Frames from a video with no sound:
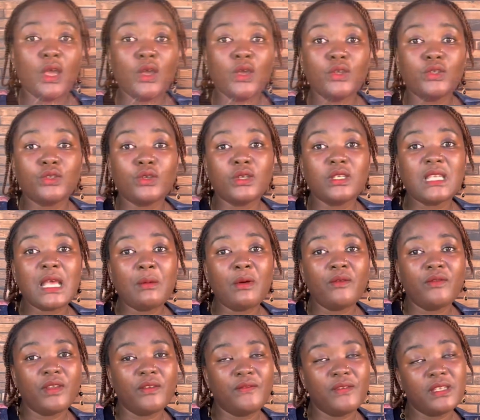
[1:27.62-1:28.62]
So some of
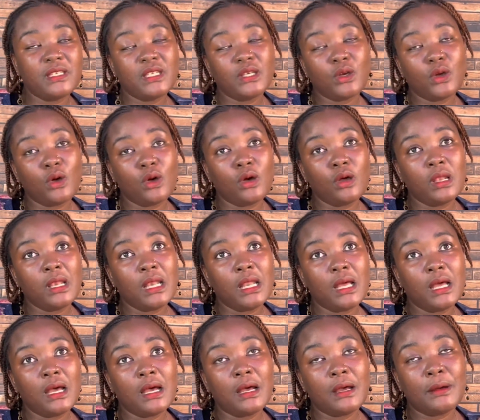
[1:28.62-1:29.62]
the physical
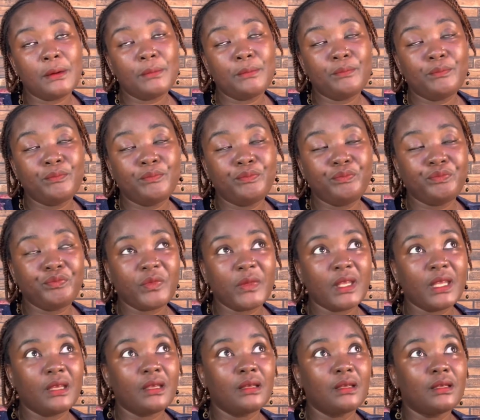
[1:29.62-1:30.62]

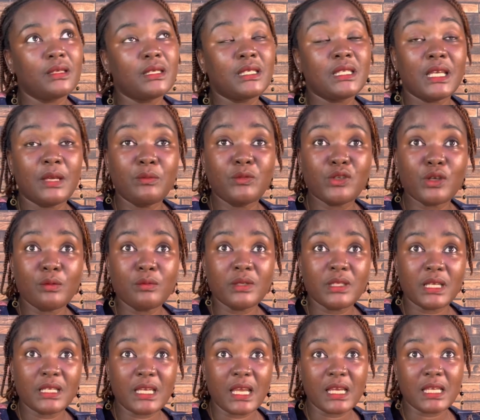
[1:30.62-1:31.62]
symptoms
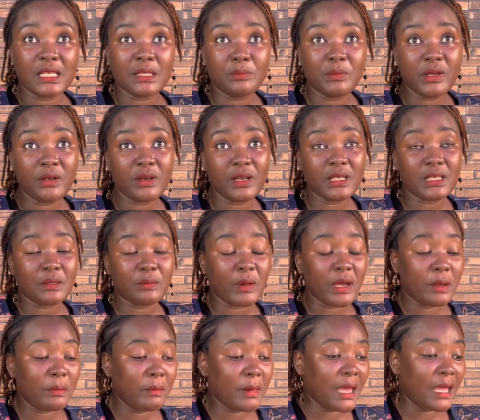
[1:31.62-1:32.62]
that are experienced by
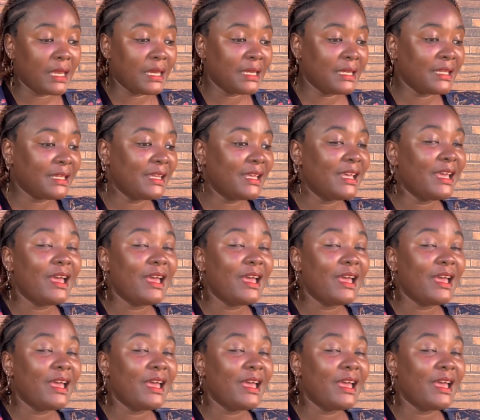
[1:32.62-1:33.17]
men